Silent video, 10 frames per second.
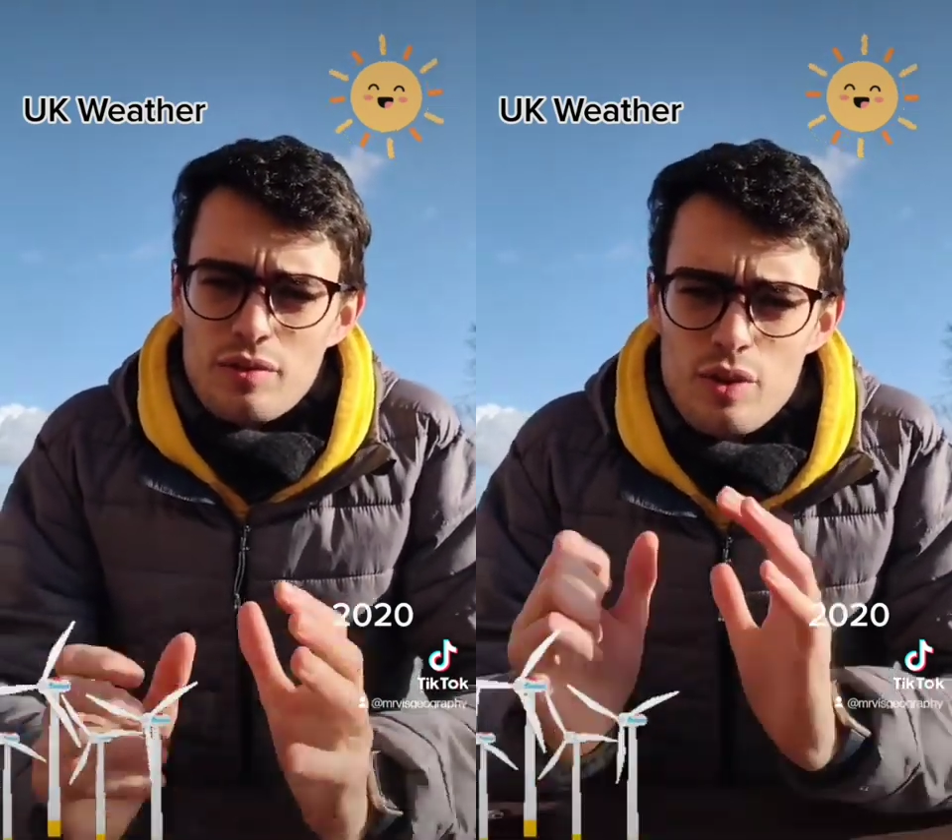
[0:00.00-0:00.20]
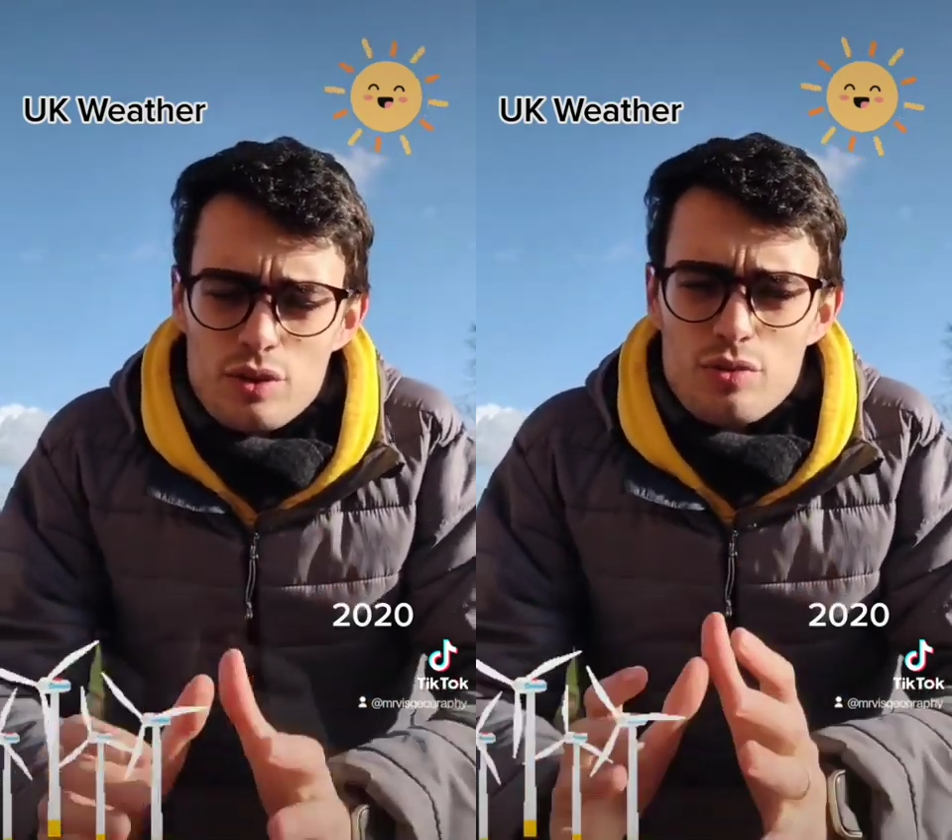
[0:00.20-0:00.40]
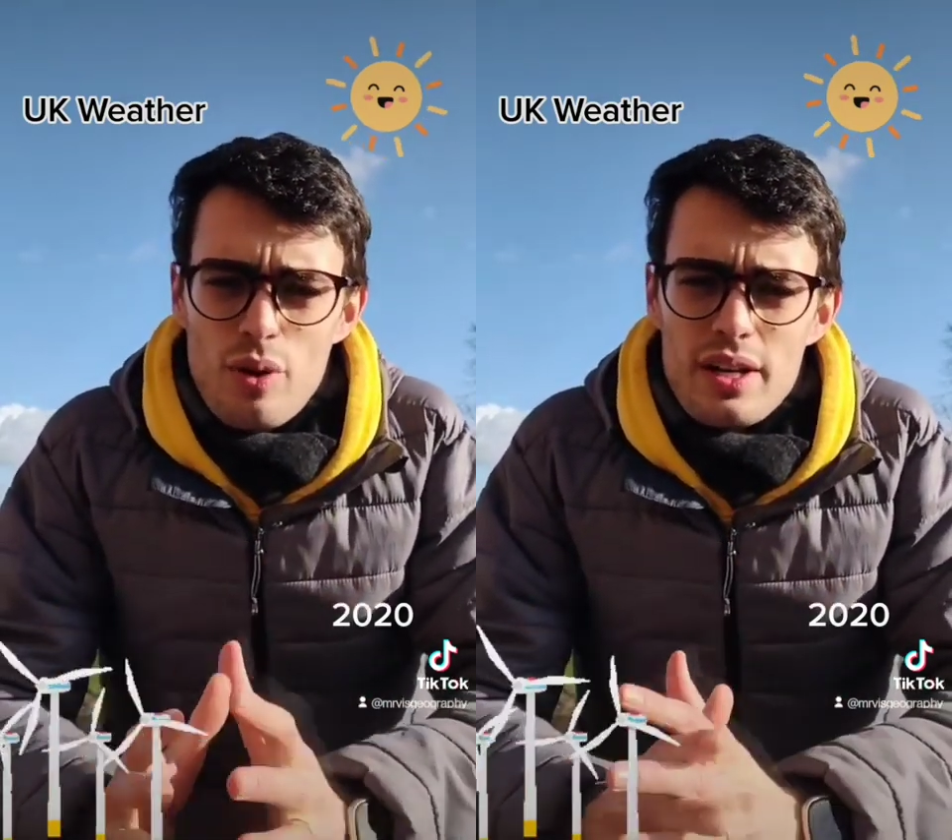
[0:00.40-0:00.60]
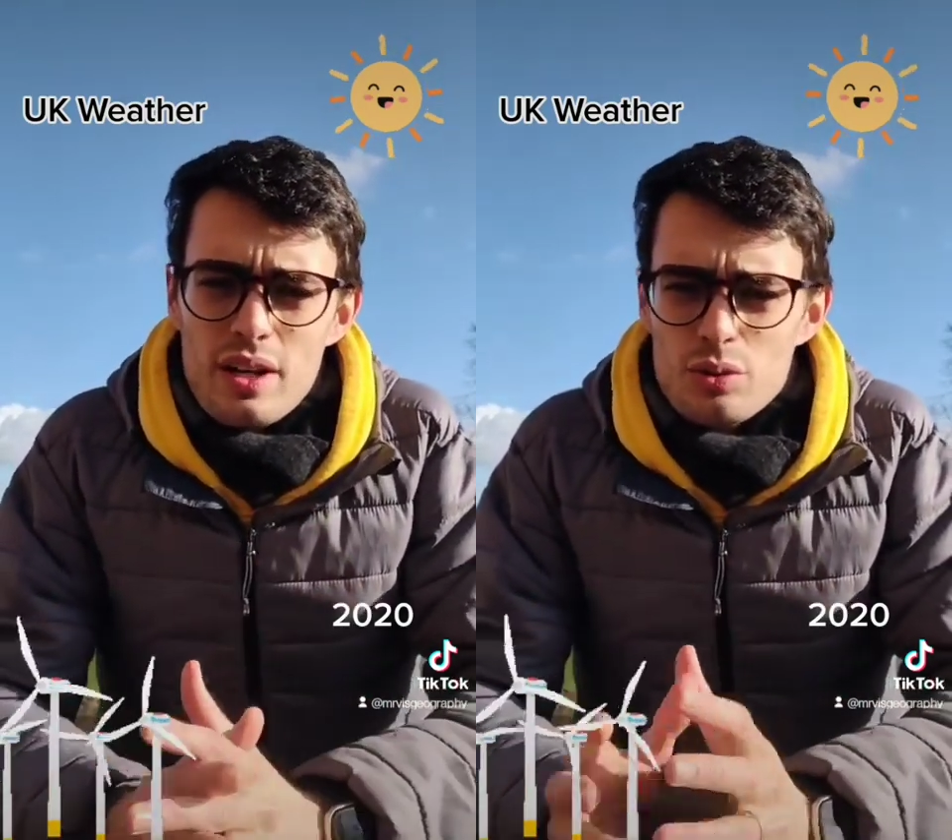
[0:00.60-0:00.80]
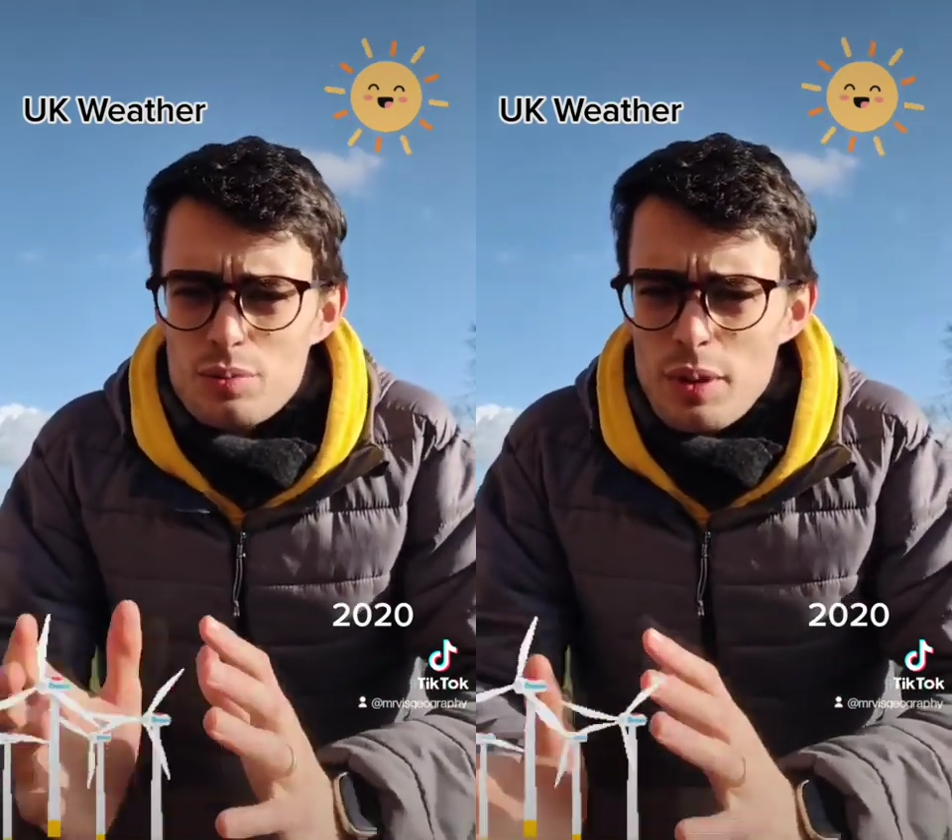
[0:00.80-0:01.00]
we have loads of
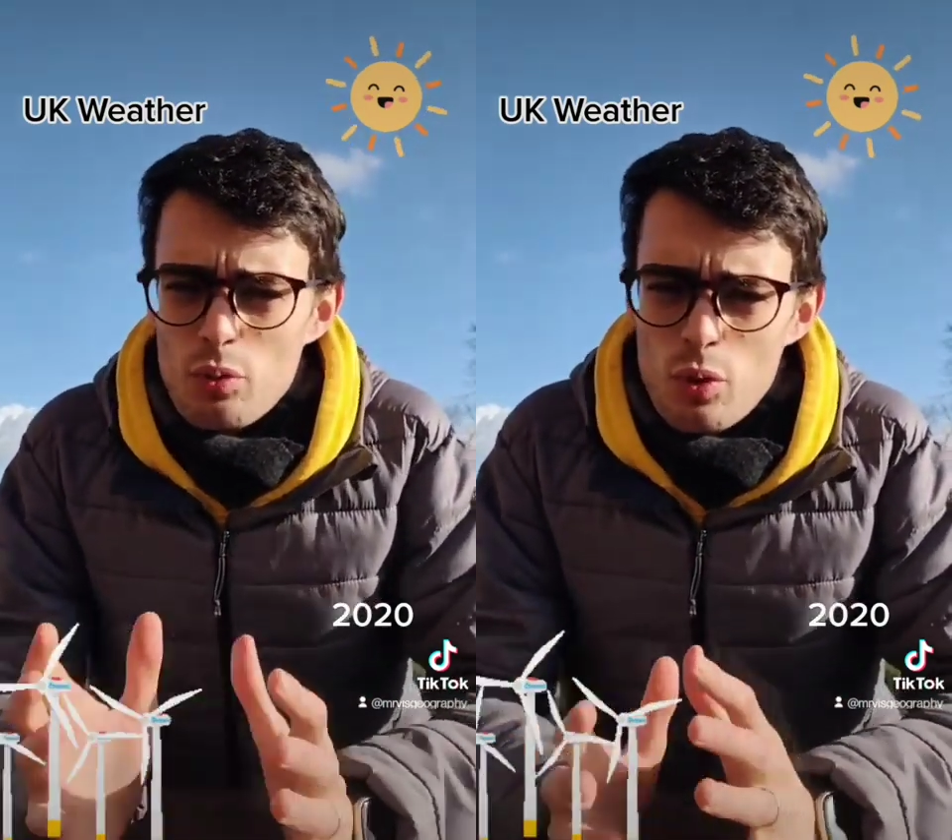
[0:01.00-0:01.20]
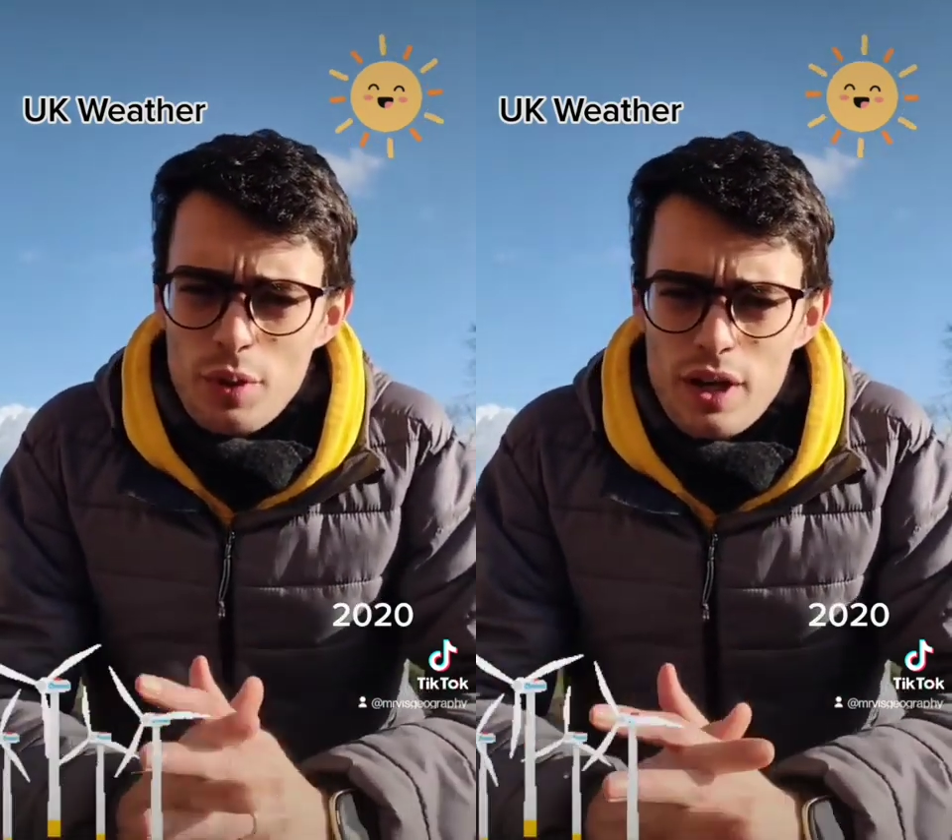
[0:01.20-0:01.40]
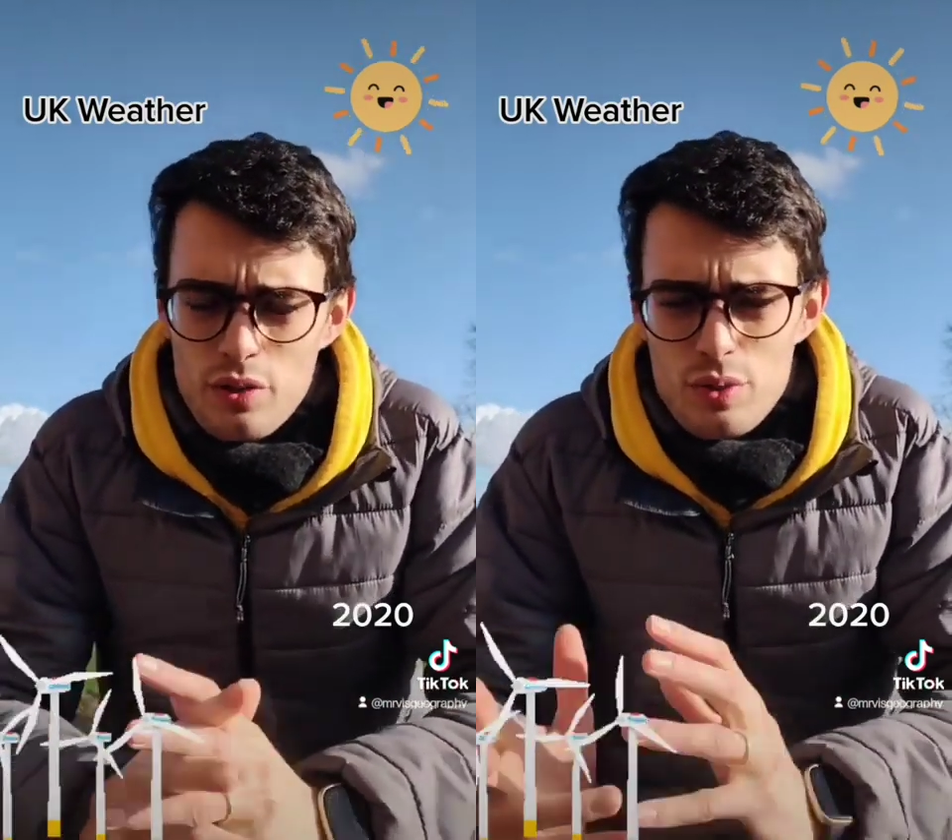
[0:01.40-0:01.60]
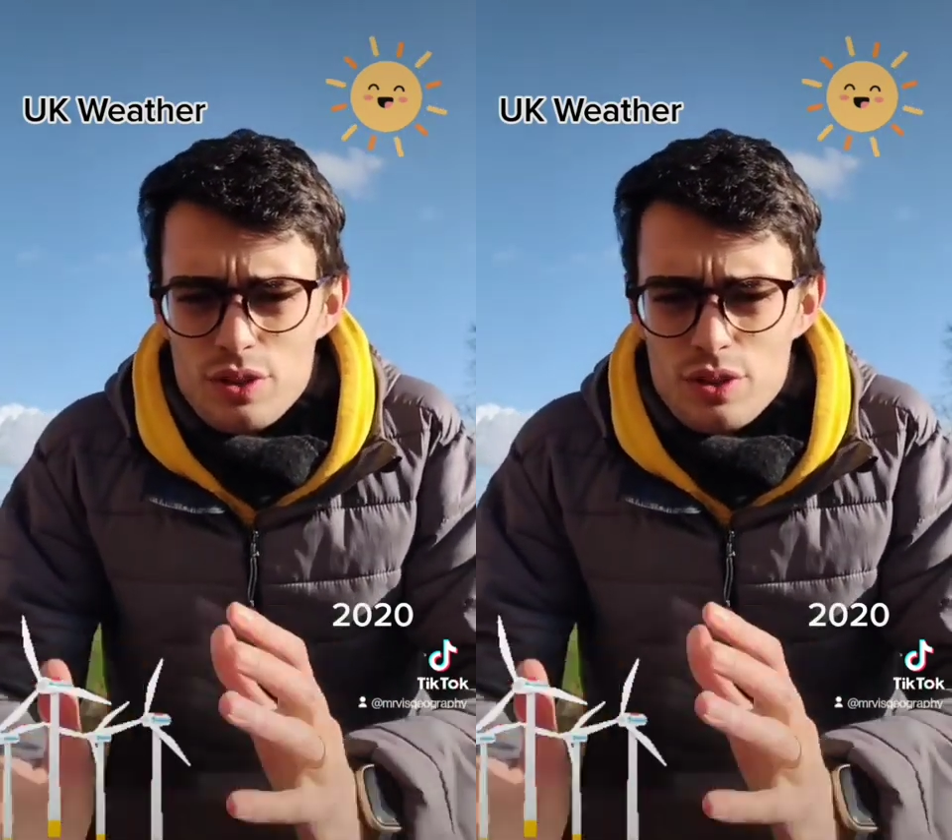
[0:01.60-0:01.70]
rain, and it was a bit warmer. And the